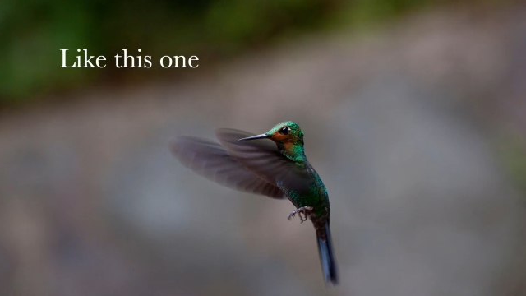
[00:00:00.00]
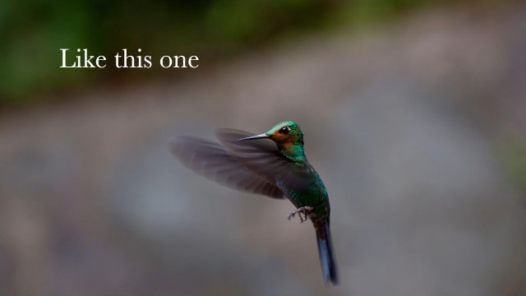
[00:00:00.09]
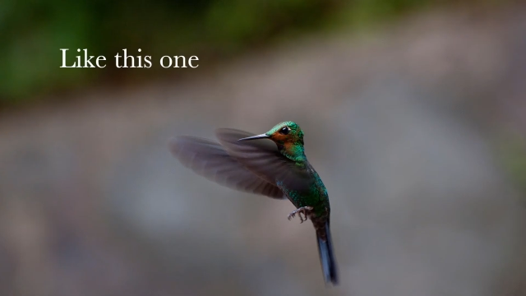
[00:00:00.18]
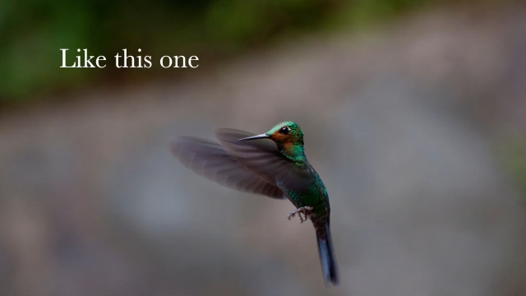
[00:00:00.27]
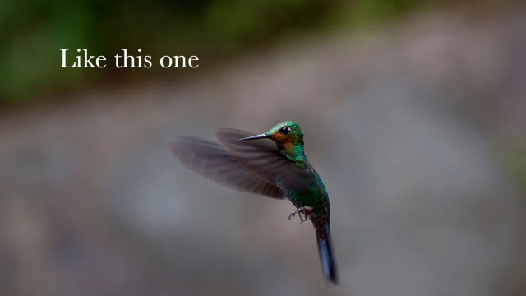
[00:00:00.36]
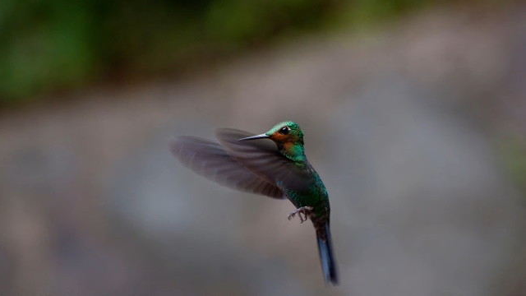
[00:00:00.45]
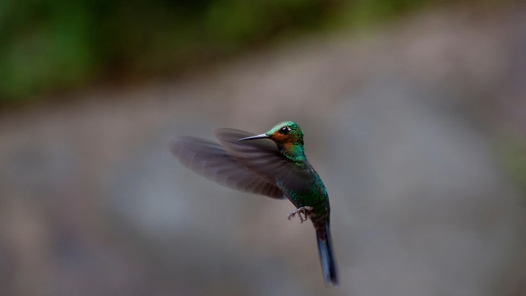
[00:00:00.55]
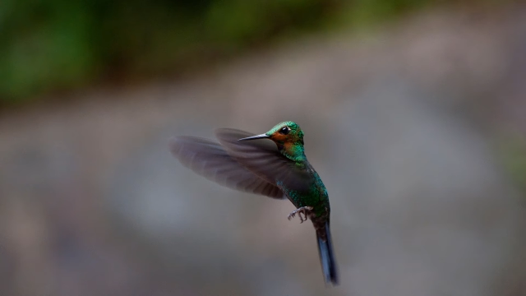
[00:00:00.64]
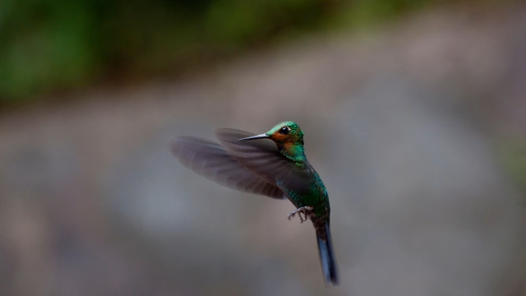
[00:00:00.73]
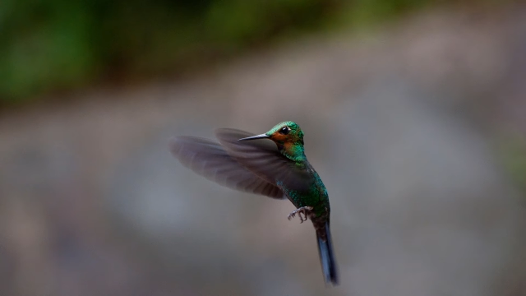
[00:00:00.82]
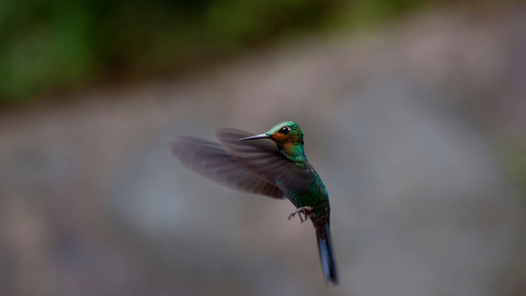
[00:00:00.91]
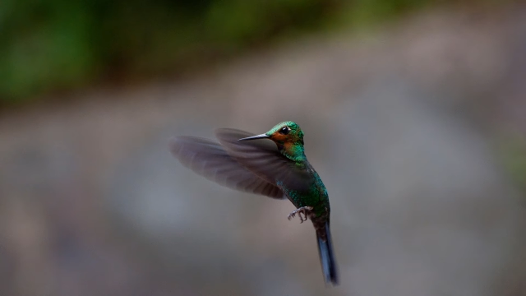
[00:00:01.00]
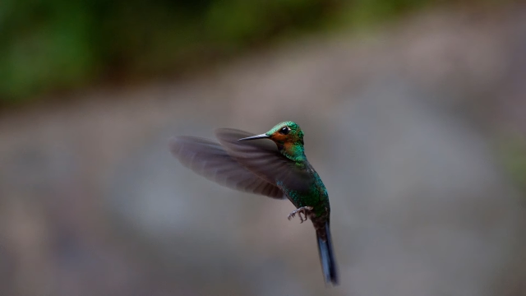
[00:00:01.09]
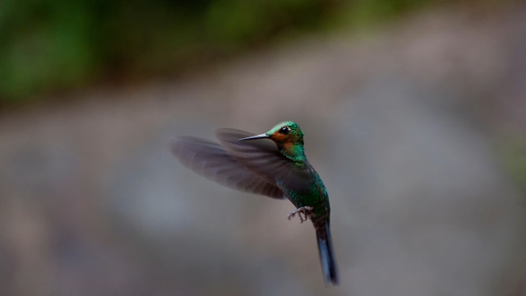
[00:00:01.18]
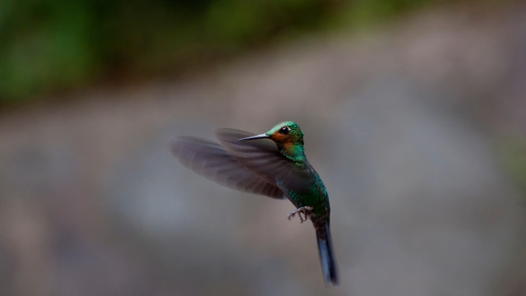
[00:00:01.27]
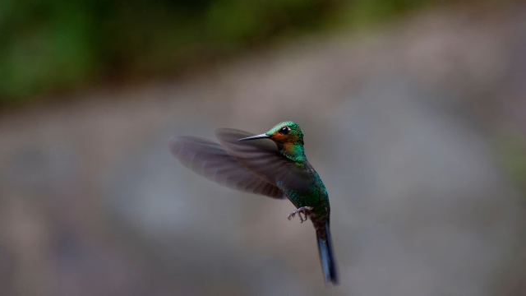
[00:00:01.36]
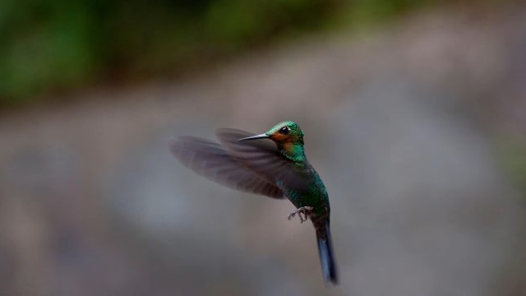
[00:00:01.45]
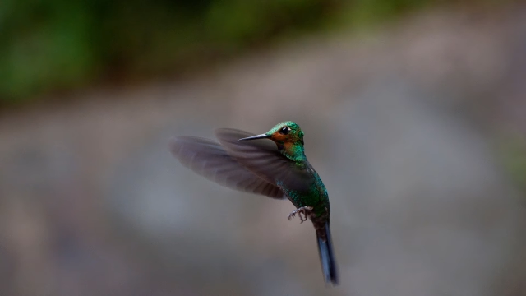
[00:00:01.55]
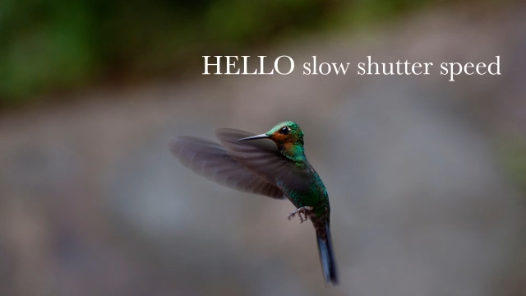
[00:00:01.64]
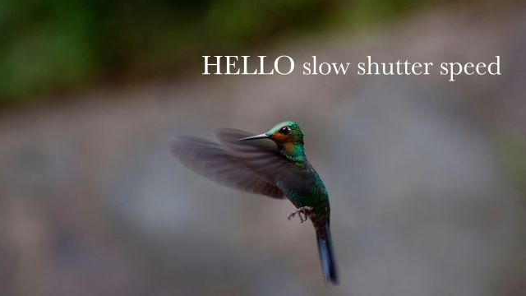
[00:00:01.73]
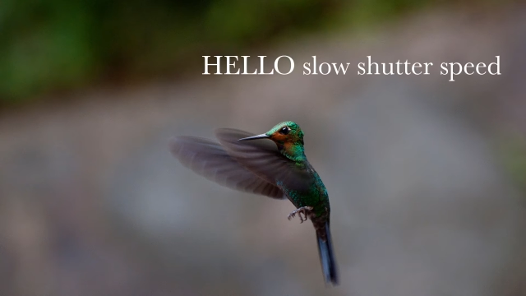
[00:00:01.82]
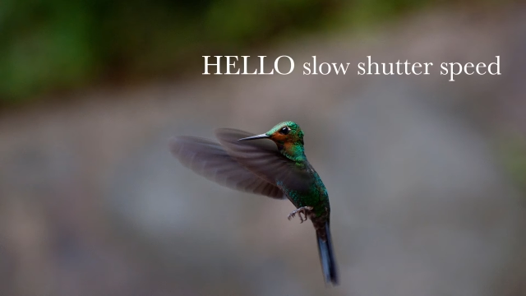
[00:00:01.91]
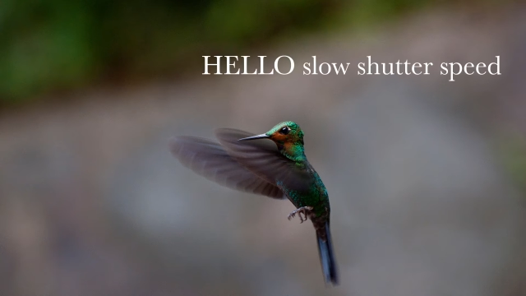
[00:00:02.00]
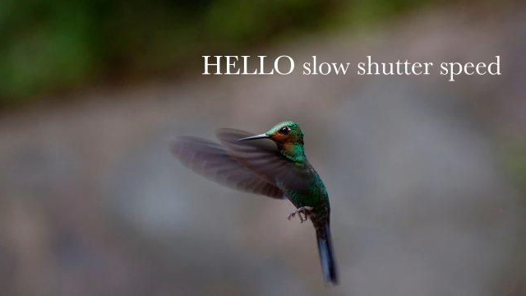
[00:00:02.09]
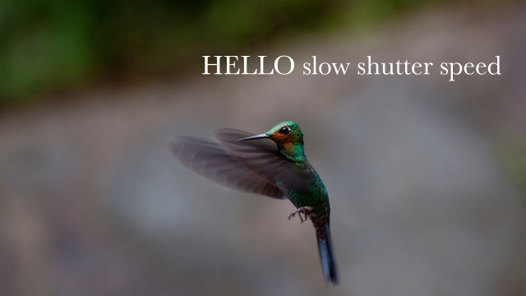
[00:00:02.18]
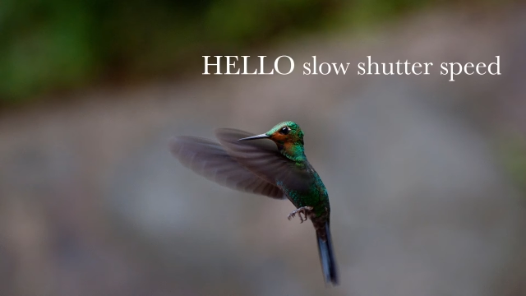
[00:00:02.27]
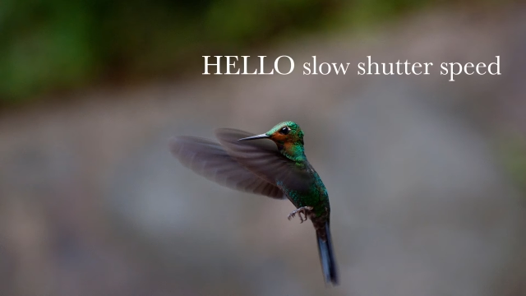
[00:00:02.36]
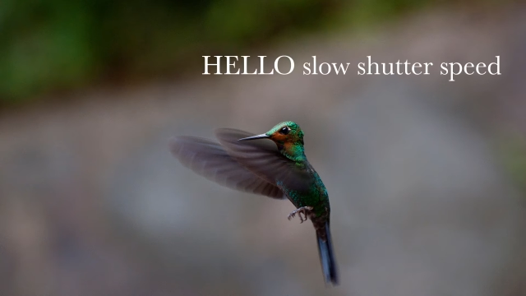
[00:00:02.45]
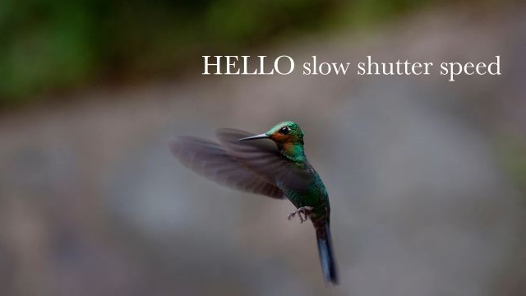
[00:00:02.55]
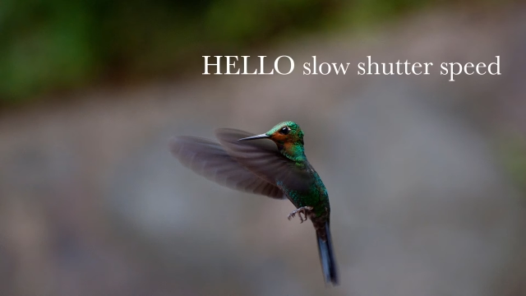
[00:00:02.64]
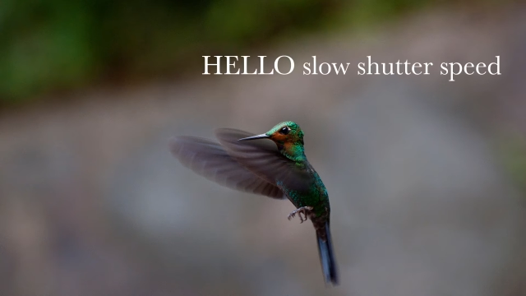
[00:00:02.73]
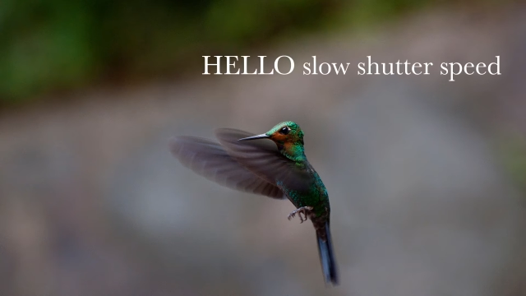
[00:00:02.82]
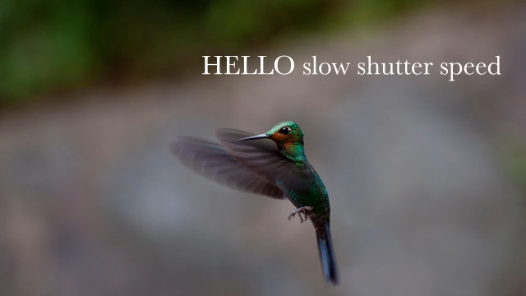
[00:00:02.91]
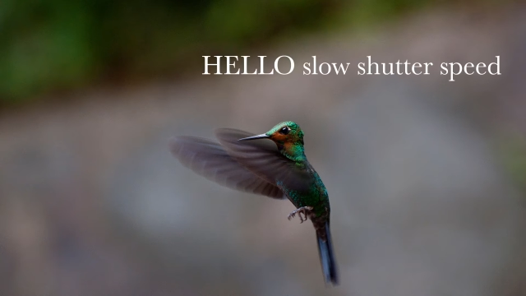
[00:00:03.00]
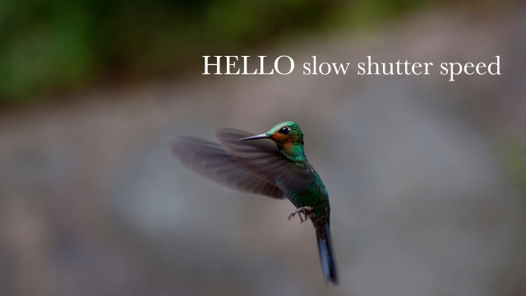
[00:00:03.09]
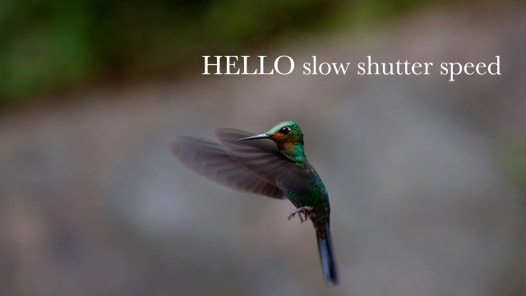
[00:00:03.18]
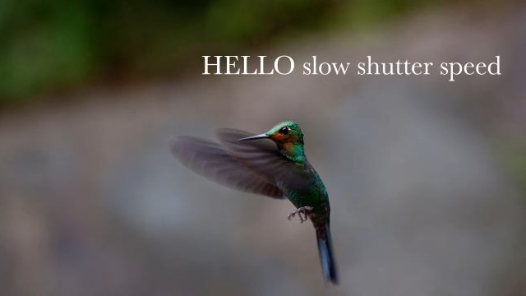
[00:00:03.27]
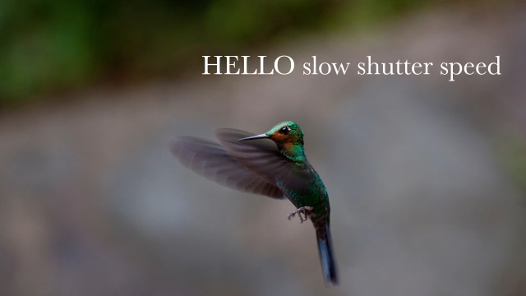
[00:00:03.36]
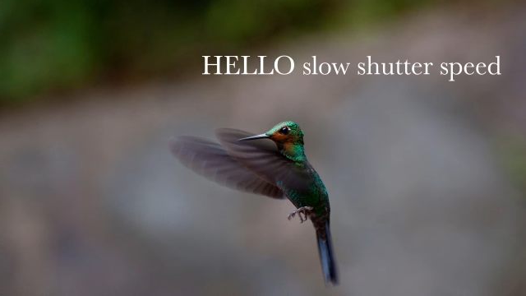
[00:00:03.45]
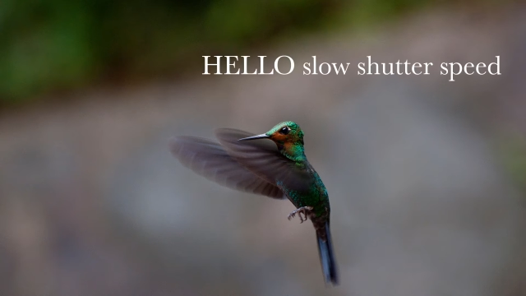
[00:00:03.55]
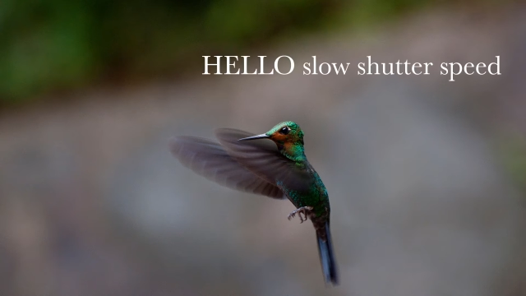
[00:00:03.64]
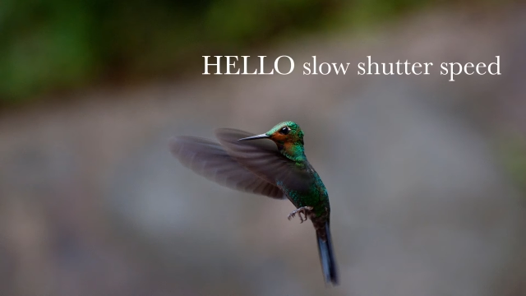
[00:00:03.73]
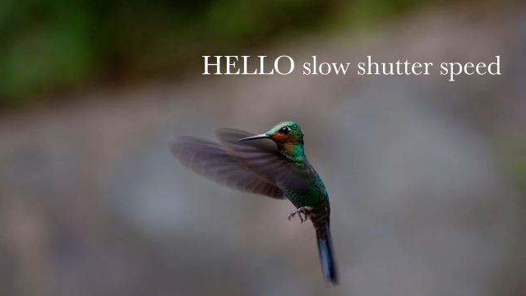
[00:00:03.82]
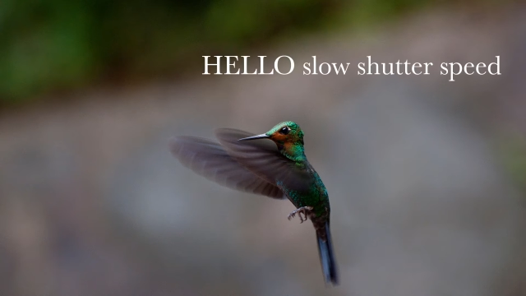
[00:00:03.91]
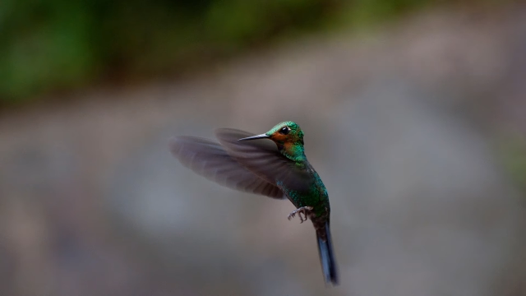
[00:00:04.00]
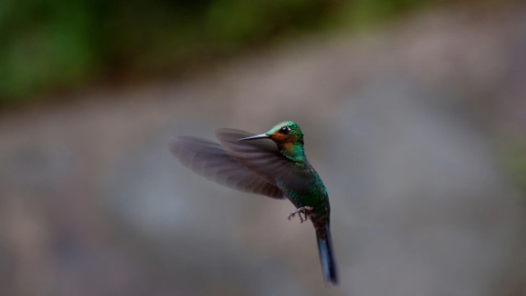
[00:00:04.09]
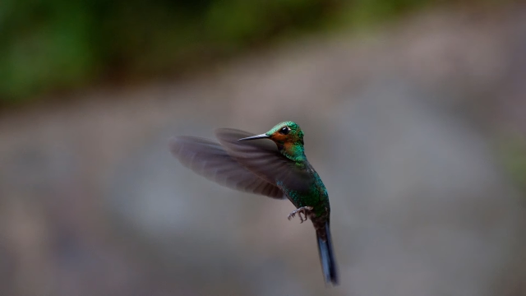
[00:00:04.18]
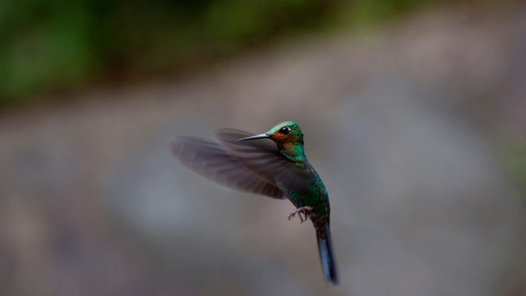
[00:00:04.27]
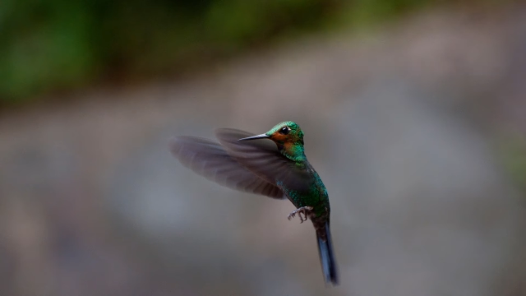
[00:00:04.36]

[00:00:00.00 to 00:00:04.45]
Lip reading: Nobody's mouth can be seen.